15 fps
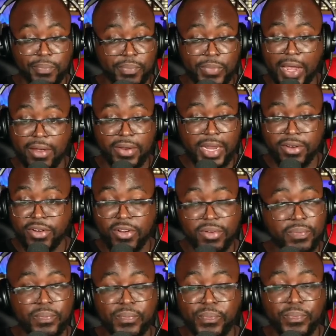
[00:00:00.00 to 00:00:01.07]
There,
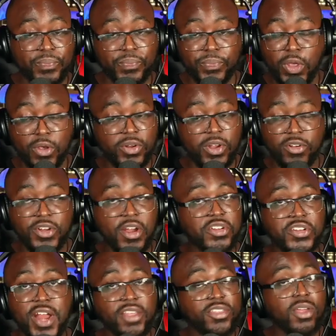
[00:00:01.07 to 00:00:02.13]
there, there,
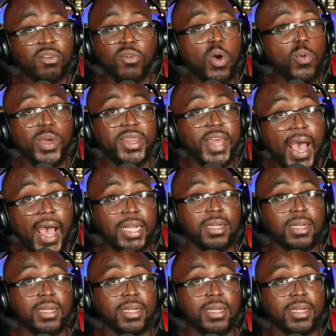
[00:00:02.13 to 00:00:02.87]
there's nothing wrong with that.